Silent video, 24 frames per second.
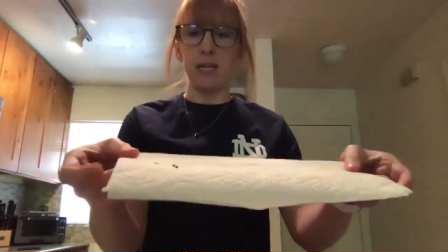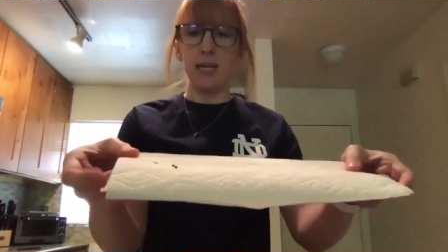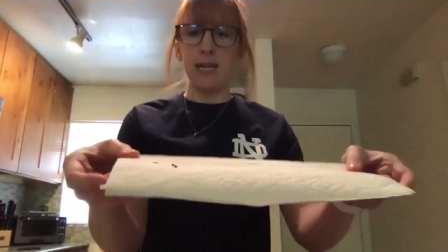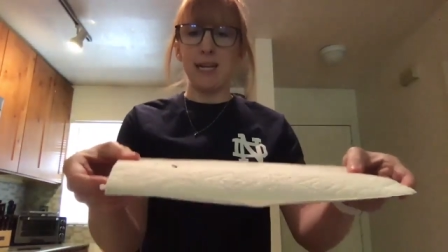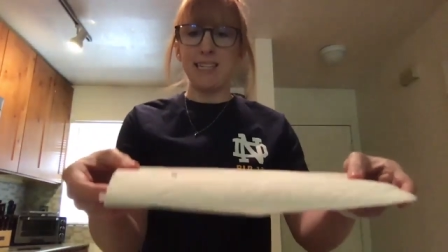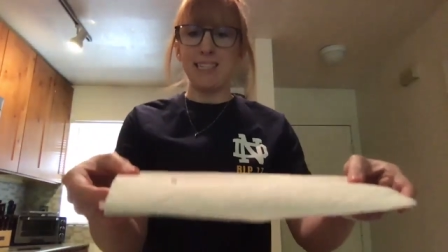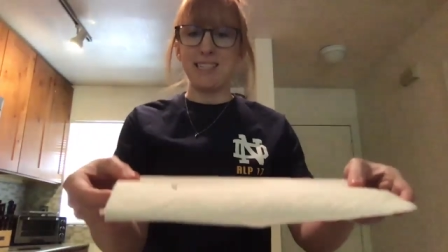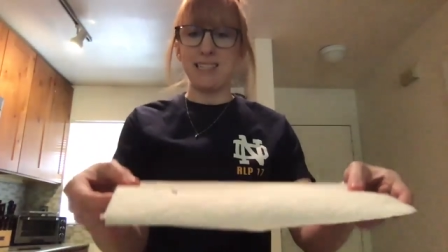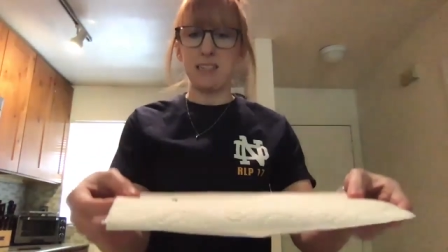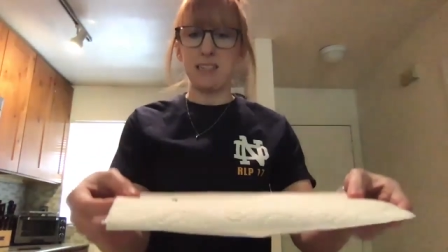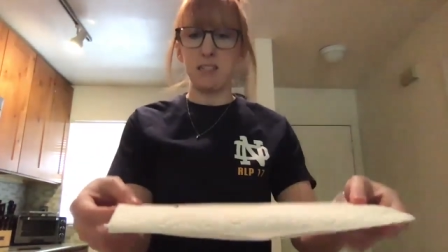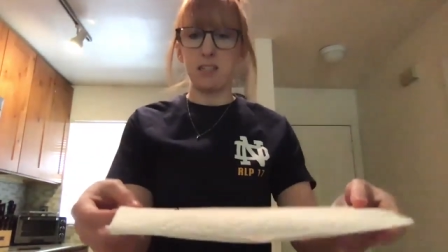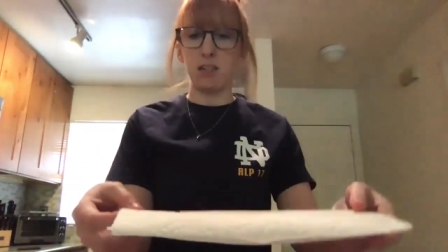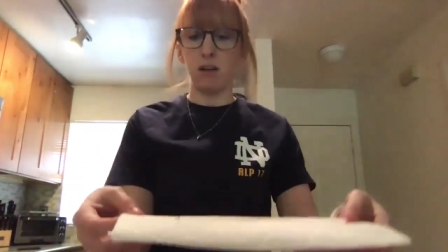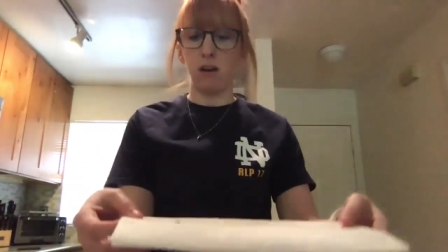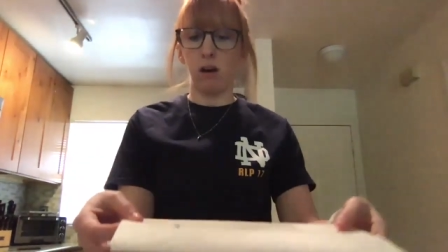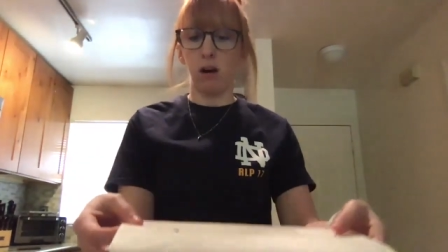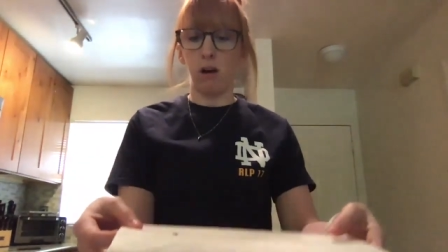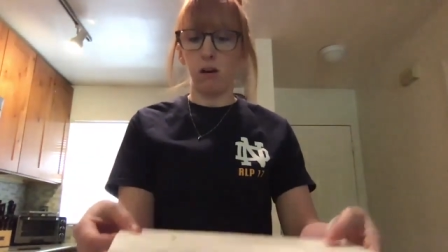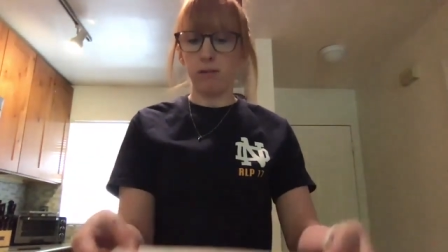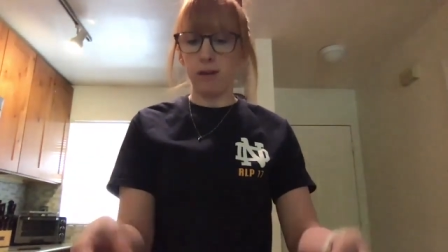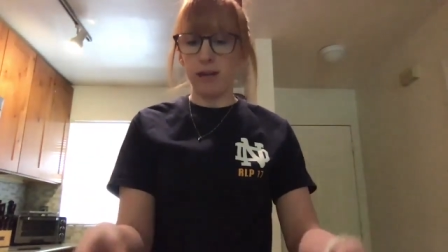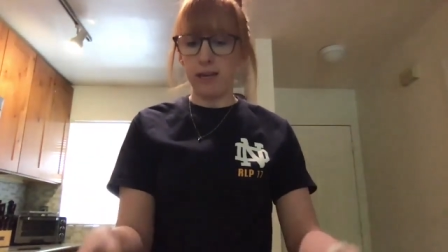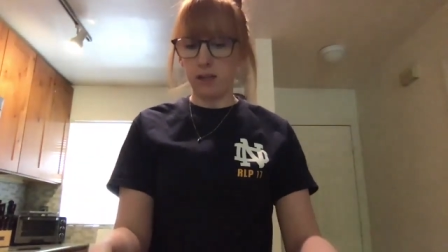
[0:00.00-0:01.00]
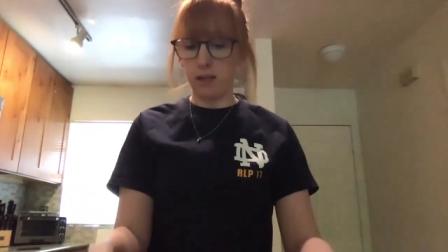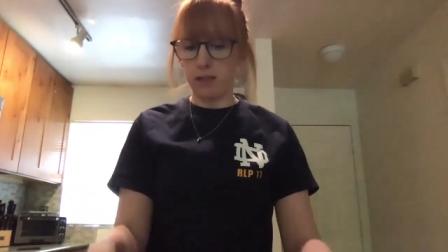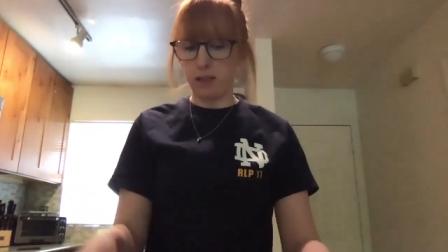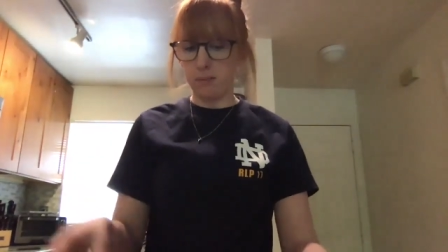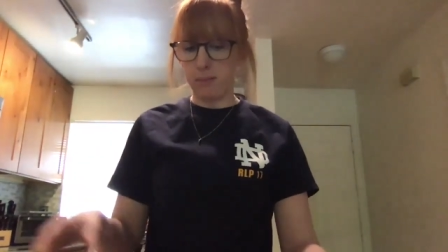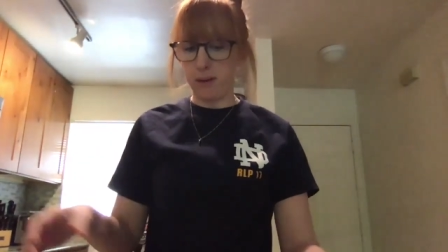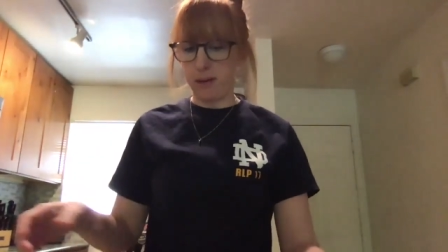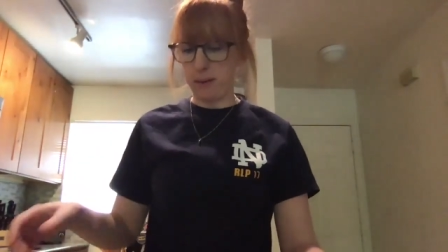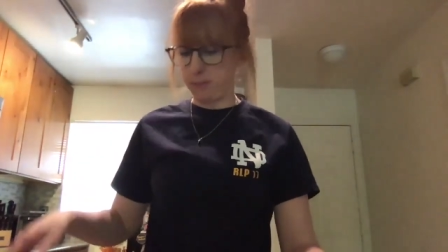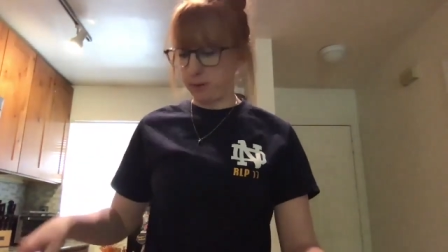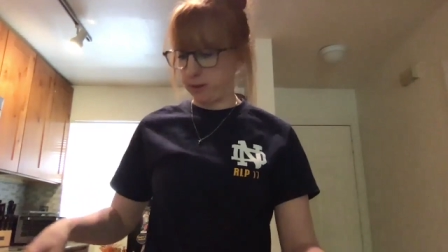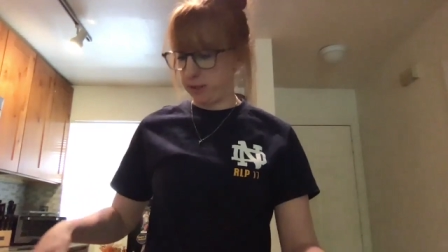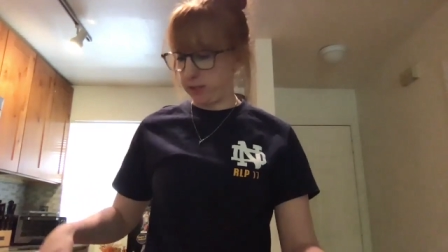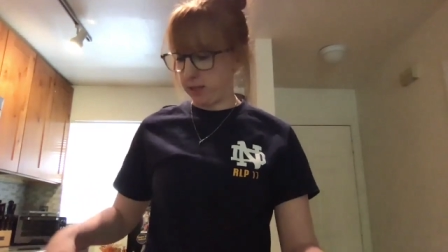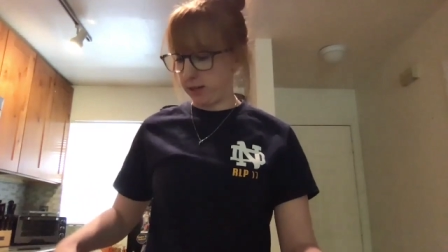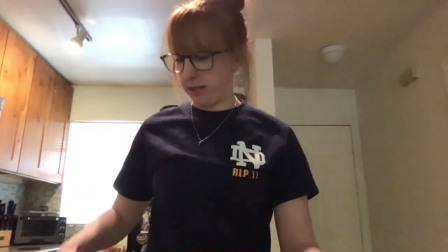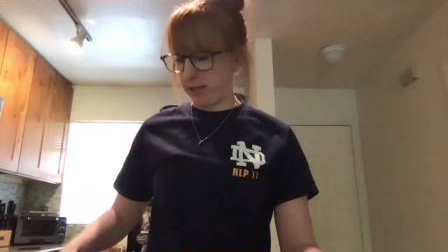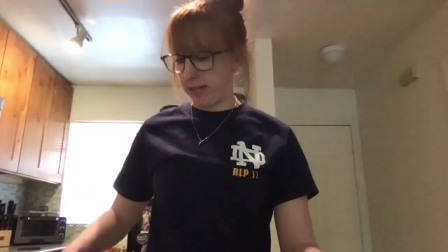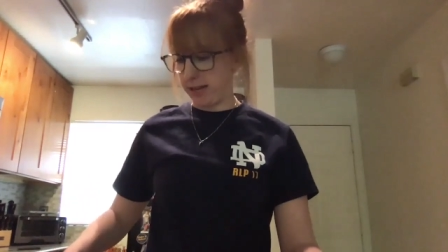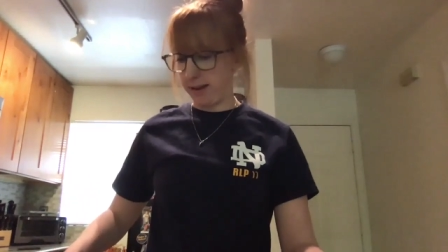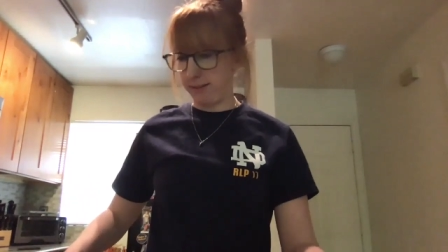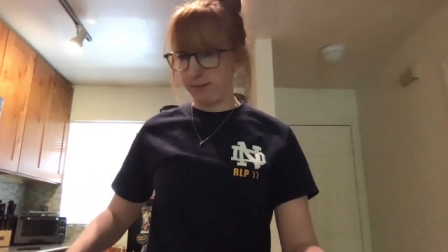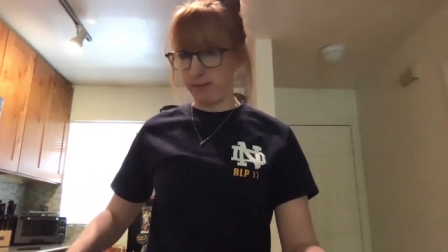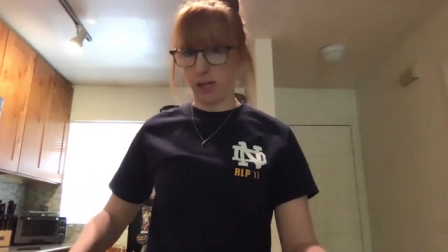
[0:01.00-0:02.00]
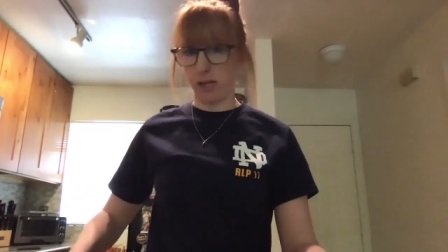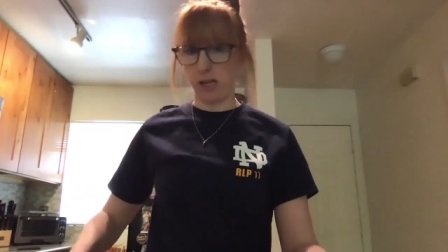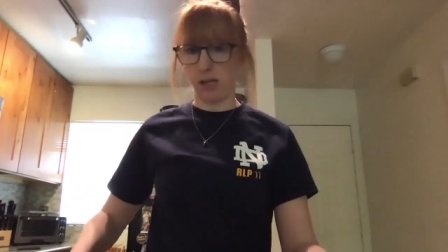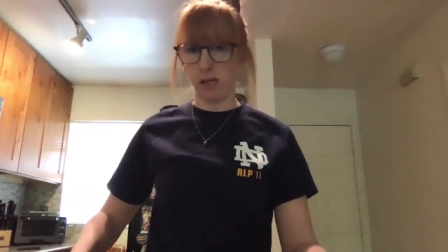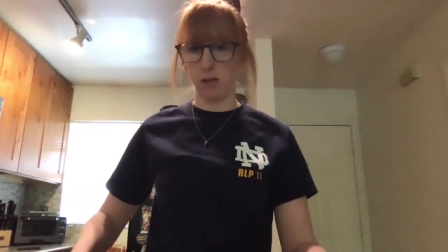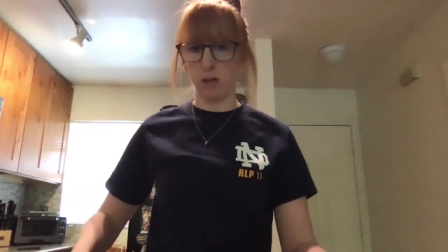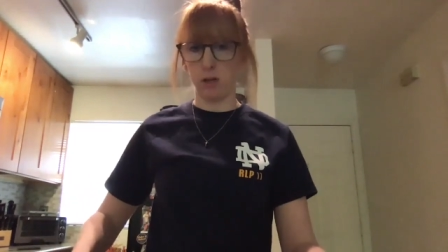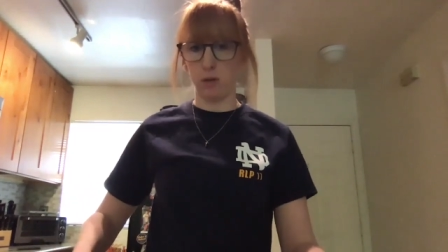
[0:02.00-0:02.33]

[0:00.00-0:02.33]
Since they're already on the paper towel, I have a